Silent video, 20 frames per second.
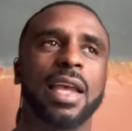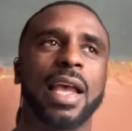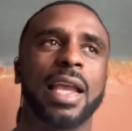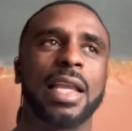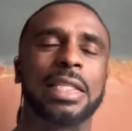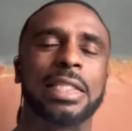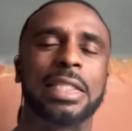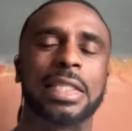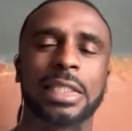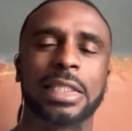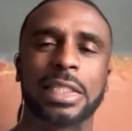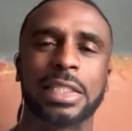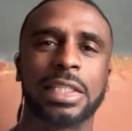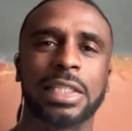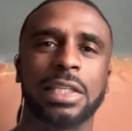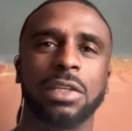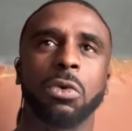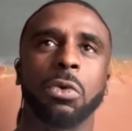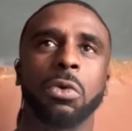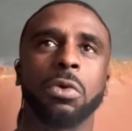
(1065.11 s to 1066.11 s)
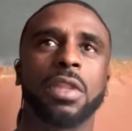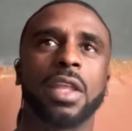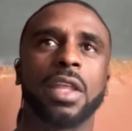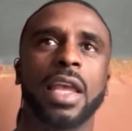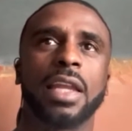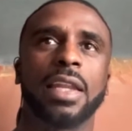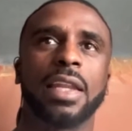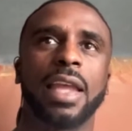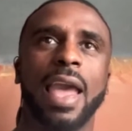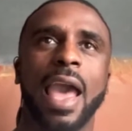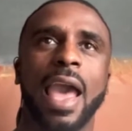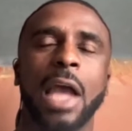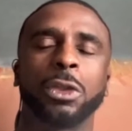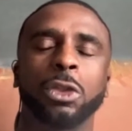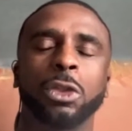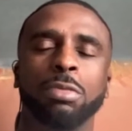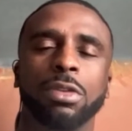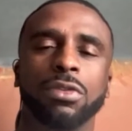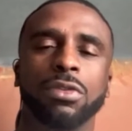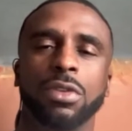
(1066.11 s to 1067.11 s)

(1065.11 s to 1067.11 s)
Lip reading: identity or that attribute